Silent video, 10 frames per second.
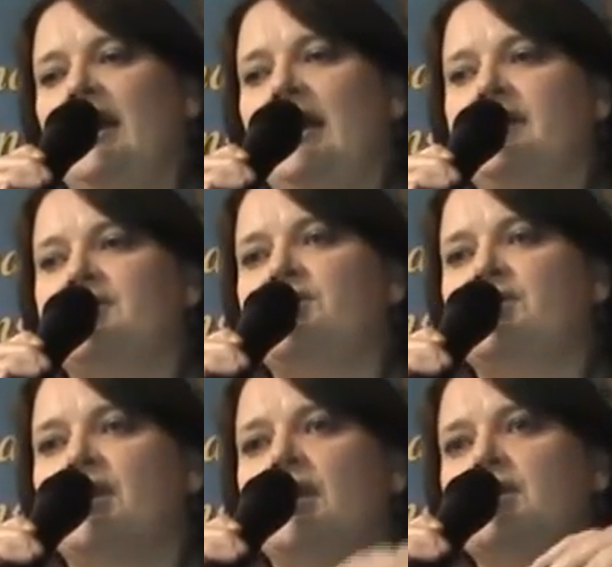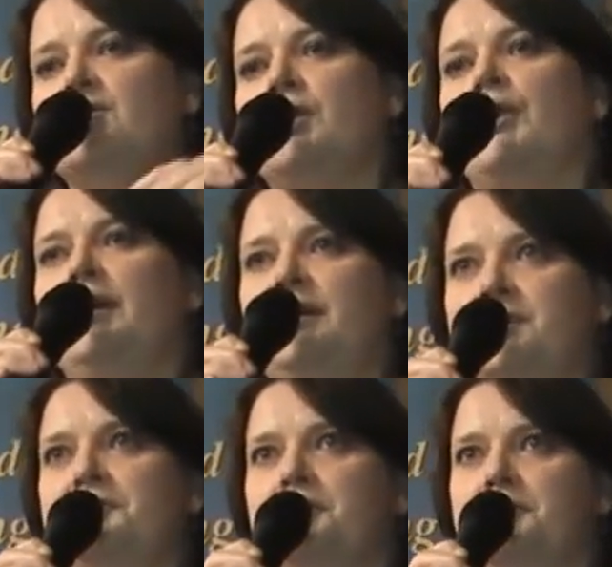It's slightly
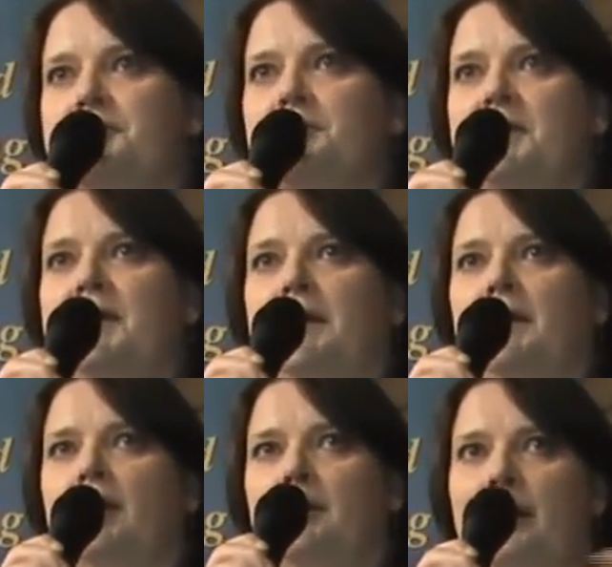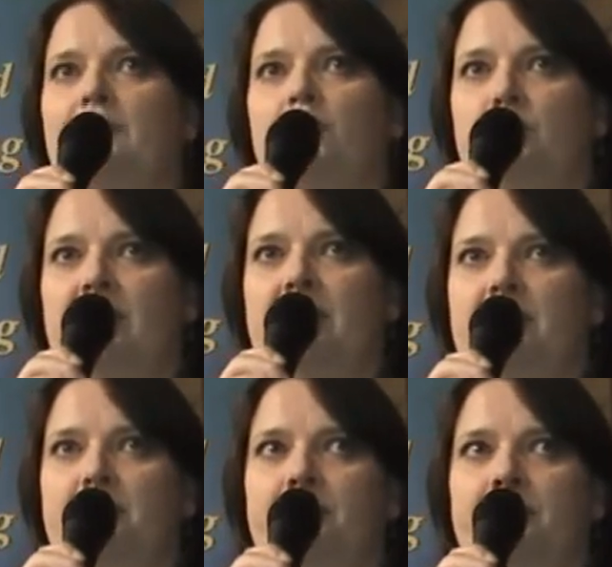different being a platform
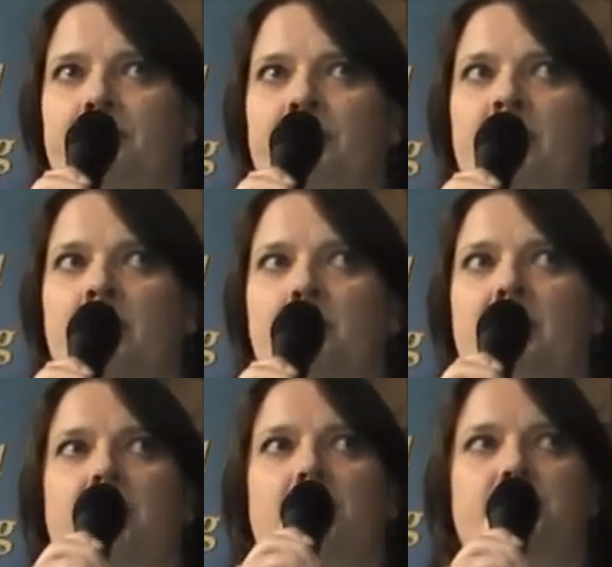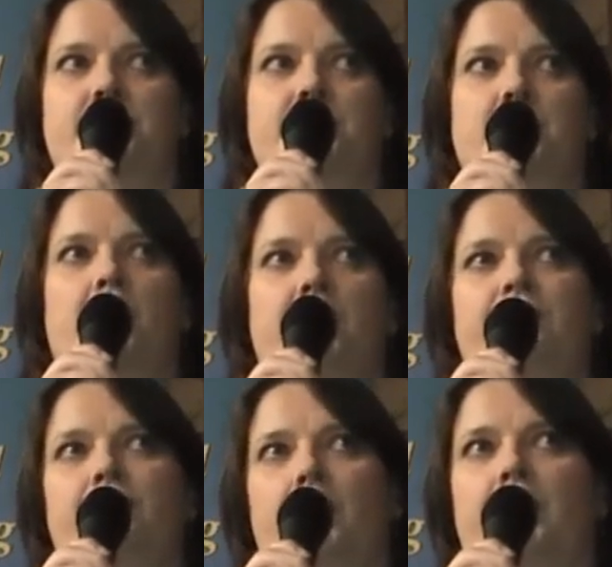medium, because I
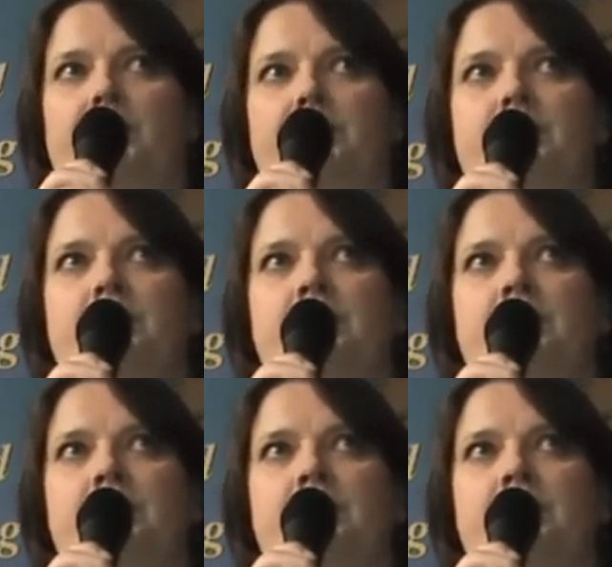find